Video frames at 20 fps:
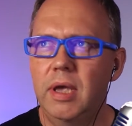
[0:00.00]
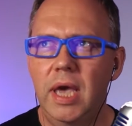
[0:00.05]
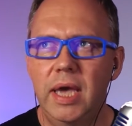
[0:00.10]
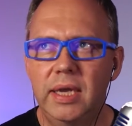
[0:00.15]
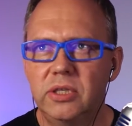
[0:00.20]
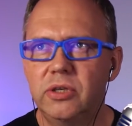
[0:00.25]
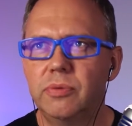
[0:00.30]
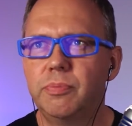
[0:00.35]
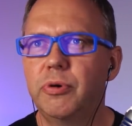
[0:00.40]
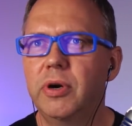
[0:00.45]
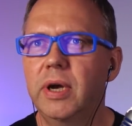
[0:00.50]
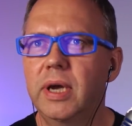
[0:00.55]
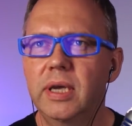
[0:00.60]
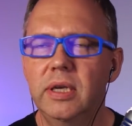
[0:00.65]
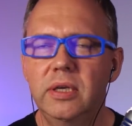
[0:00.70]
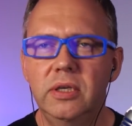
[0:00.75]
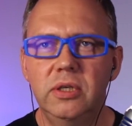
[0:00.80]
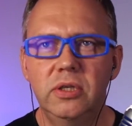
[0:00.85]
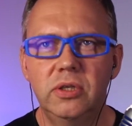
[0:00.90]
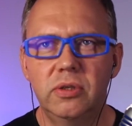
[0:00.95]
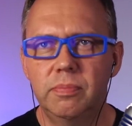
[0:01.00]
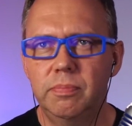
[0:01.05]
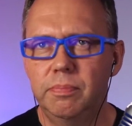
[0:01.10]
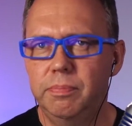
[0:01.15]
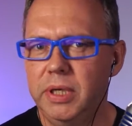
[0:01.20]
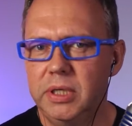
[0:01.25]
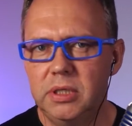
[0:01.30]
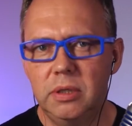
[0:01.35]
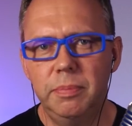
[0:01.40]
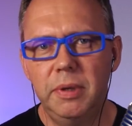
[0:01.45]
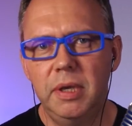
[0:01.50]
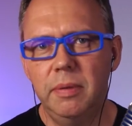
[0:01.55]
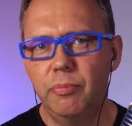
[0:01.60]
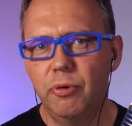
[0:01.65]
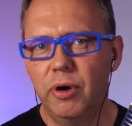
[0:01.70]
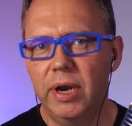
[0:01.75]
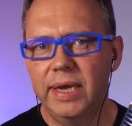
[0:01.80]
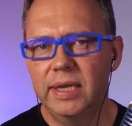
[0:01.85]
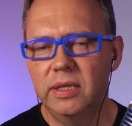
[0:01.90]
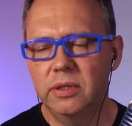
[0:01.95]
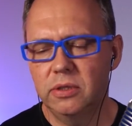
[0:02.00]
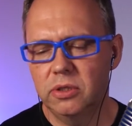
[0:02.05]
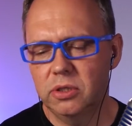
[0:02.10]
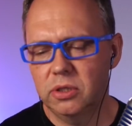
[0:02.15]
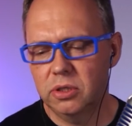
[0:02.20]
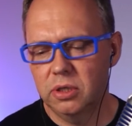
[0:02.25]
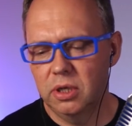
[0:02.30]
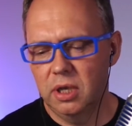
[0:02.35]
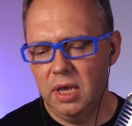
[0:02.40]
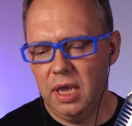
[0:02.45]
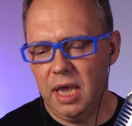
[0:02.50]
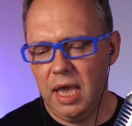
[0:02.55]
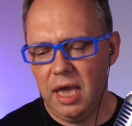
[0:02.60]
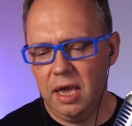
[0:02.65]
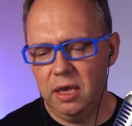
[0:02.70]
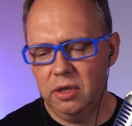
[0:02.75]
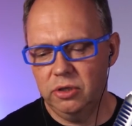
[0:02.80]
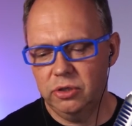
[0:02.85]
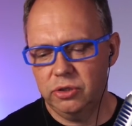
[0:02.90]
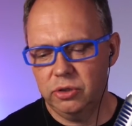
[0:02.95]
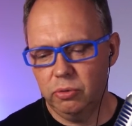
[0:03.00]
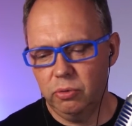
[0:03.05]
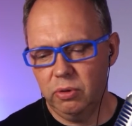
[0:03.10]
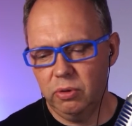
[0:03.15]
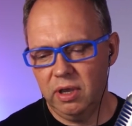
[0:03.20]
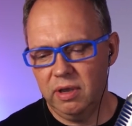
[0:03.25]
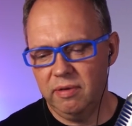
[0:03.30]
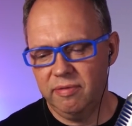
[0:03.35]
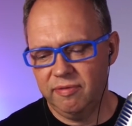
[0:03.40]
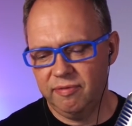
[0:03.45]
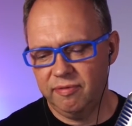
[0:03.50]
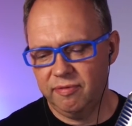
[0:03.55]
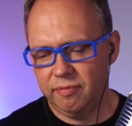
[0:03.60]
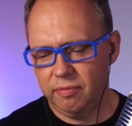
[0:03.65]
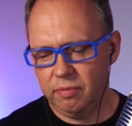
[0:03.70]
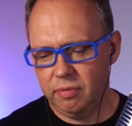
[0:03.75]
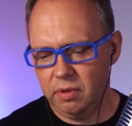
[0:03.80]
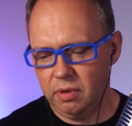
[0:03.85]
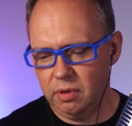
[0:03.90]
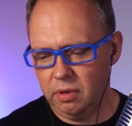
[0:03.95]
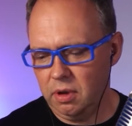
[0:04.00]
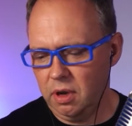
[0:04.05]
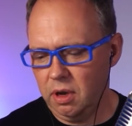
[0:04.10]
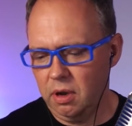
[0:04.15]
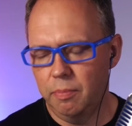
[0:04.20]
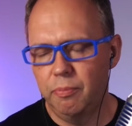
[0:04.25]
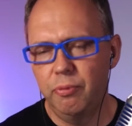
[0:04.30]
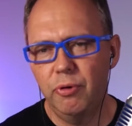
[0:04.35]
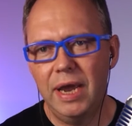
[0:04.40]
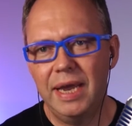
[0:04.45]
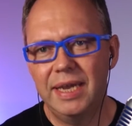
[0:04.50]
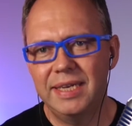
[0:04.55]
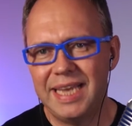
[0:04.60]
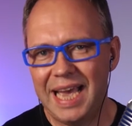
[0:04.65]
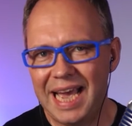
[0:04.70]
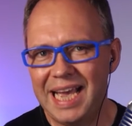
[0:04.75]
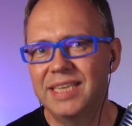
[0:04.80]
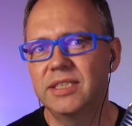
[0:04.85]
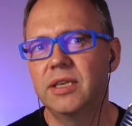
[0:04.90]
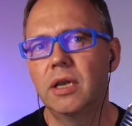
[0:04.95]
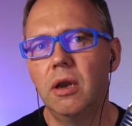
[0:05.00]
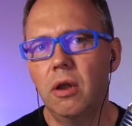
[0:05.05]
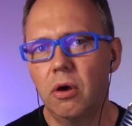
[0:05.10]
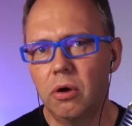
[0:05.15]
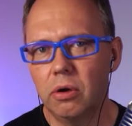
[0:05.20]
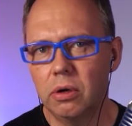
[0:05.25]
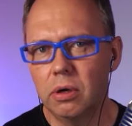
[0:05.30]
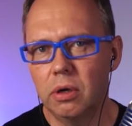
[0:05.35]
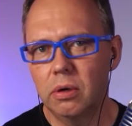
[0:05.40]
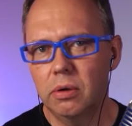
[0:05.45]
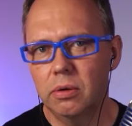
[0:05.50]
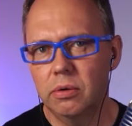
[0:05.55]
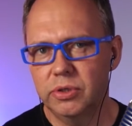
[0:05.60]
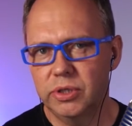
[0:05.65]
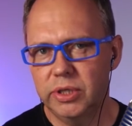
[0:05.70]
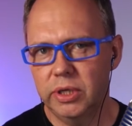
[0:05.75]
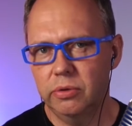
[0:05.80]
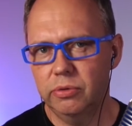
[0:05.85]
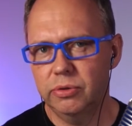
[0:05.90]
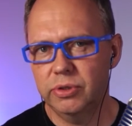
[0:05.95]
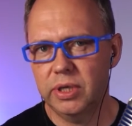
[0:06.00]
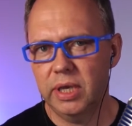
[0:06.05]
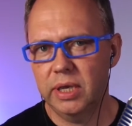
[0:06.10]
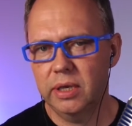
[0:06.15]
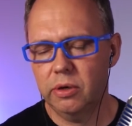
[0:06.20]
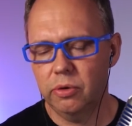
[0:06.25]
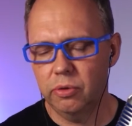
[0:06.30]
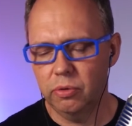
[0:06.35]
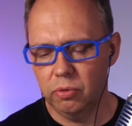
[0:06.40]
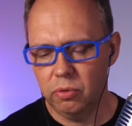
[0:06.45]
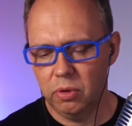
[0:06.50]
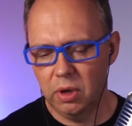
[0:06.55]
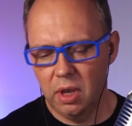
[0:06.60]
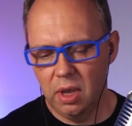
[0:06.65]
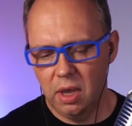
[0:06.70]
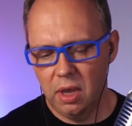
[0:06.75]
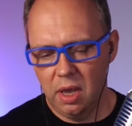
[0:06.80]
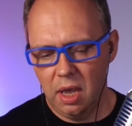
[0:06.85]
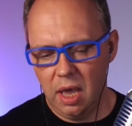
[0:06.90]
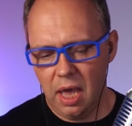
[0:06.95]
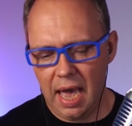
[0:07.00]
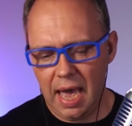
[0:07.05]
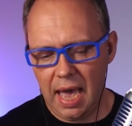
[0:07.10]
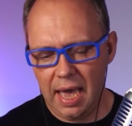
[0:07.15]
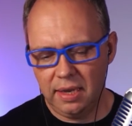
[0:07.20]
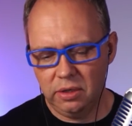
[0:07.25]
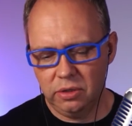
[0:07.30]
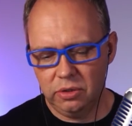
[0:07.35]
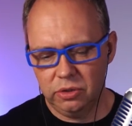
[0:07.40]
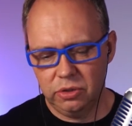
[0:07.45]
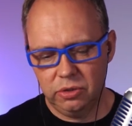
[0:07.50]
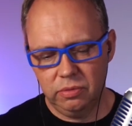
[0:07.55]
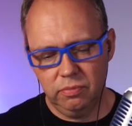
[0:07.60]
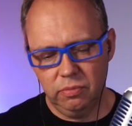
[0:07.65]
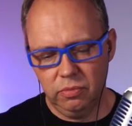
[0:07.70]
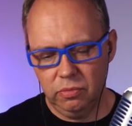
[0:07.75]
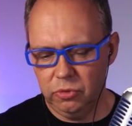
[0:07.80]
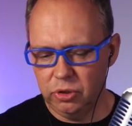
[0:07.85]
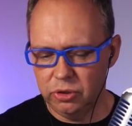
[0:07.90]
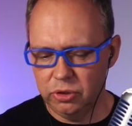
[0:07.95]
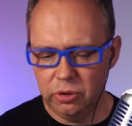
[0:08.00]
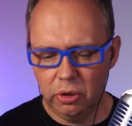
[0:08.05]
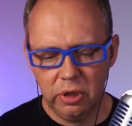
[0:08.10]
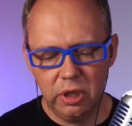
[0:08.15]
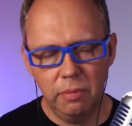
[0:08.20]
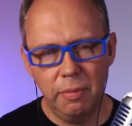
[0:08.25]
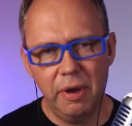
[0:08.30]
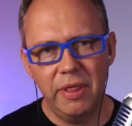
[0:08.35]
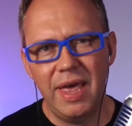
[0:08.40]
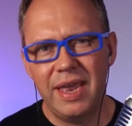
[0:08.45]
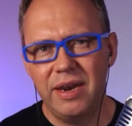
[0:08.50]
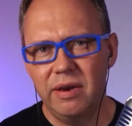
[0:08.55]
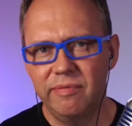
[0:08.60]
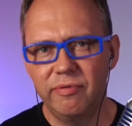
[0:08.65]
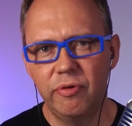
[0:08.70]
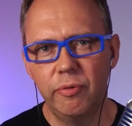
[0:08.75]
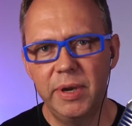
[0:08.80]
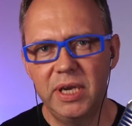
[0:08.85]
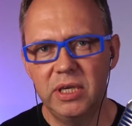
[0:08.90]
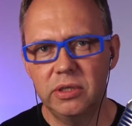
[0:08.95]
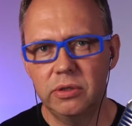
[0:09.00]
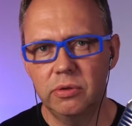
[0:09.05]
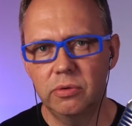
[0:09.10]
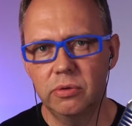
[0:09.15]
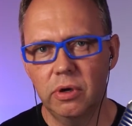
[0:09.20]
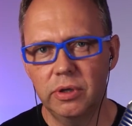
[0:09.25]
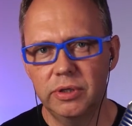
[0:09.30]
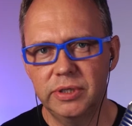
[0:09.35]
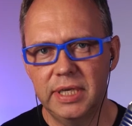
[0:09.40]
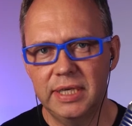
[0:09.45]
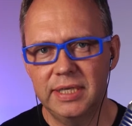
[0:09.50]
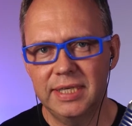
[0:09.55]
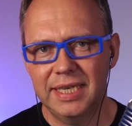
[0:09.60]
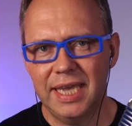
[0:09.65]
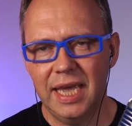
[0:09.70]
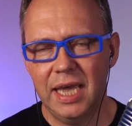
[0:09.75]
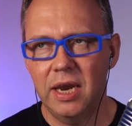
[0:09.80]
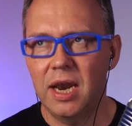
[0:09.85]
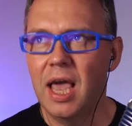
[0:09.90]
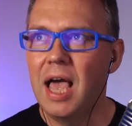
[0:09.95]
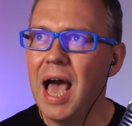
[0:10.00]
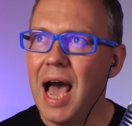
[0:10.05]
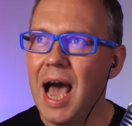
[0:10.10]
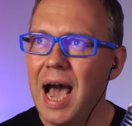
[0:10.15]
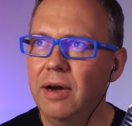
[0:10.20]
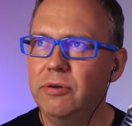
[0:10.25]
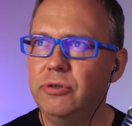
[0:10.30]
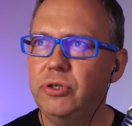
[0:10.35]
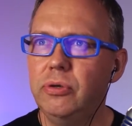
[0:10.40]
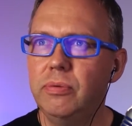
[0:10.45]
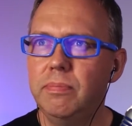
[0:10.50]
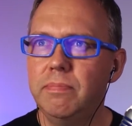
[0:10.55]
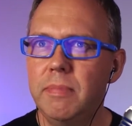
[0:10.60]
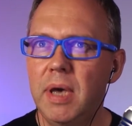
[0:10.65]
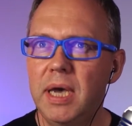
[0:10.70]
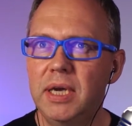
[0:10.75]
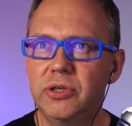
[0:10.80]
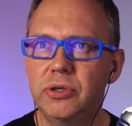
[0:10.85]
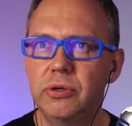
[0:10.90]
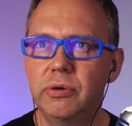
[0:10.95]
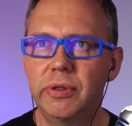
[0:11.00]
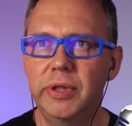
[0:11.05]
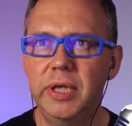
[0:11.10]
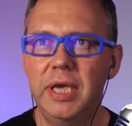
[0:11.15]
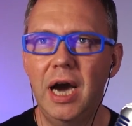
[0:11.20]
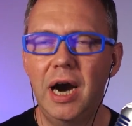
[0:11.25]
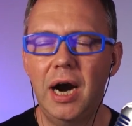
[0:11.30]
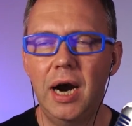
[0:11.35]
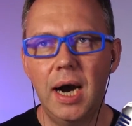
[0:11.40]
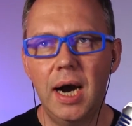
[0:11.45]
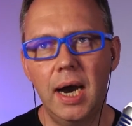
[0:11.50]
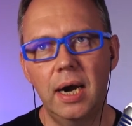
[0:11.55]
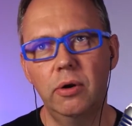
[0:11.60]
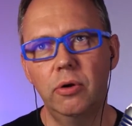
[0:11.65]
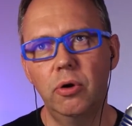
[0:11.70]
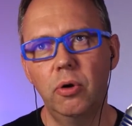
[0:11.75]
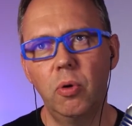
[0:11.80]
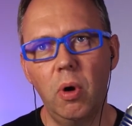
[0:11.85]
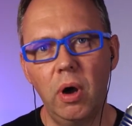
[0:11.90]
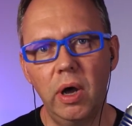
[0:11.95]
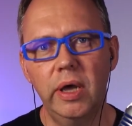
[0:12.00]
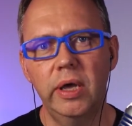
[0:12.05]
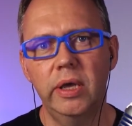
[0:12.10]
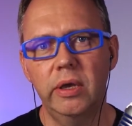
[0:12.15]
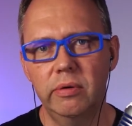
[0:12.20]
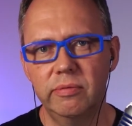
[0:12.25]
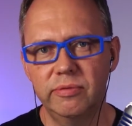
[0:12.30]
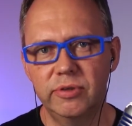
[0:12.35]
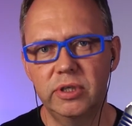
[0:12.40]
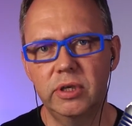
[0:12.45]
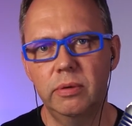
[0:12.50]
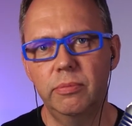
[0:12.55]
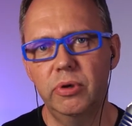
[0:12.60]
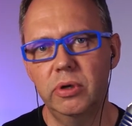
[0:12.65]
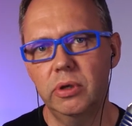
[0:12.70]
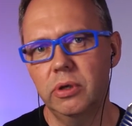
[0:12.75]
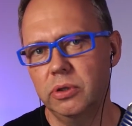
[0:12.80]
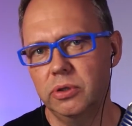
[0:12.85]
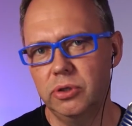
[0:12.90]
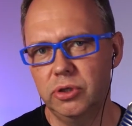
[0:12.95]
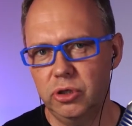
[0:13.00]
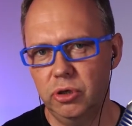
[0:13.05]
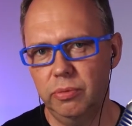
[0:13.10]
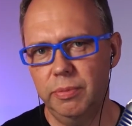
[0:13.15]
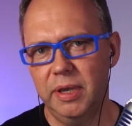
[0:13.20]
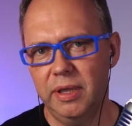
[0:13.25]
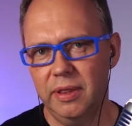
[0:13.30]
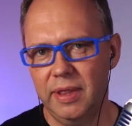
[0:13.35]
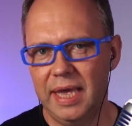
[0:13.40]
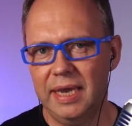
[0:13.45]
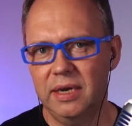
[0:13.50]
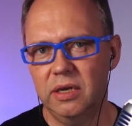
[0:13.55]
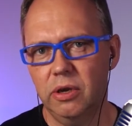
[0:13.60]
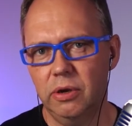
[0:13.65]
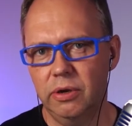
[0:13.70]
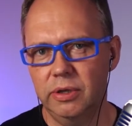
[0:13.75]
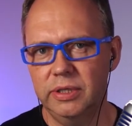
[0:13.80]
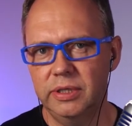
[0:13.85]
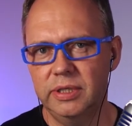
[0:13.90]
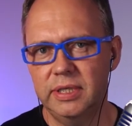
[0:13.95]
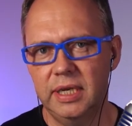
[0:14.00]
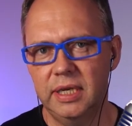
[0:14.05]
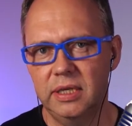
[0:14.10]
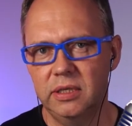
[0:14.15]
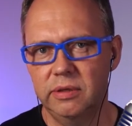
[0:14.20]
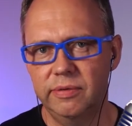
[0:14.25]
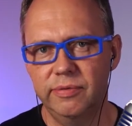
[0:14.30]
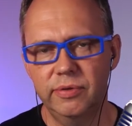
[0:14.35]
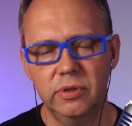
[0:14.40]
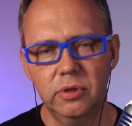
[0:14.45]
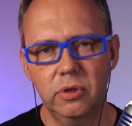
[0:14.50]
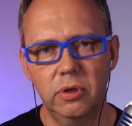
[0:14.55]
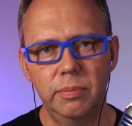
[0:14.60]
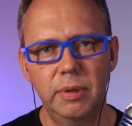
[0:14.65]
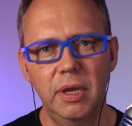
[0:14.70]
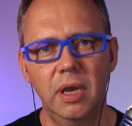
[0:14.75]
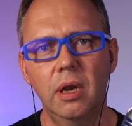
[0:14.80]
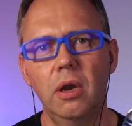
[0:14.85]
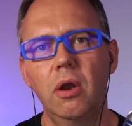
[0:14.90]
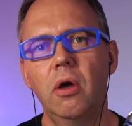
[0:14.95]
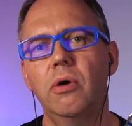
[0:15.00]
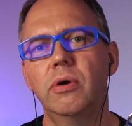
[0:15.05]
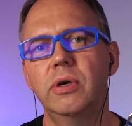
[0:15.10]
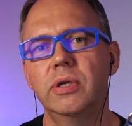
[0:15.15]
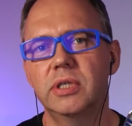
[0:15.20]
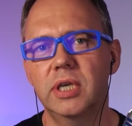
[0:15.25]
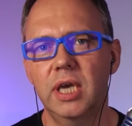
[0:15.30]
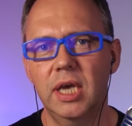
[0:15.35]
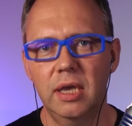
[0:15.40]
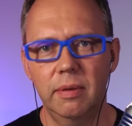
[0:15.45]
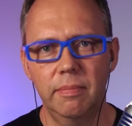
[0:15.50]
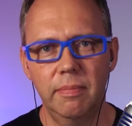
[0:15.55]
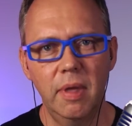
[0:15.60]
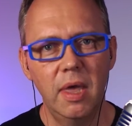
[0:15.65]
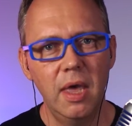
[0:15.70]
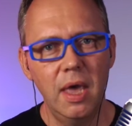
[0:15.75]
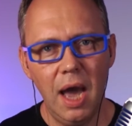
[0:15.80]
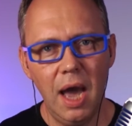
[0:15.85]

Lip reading: enterprise B2B brands. So if a brand has a long sales cycle and you're talking about that informational content again, how do you measure the ROI of someone consuming that content if it's going to be a long time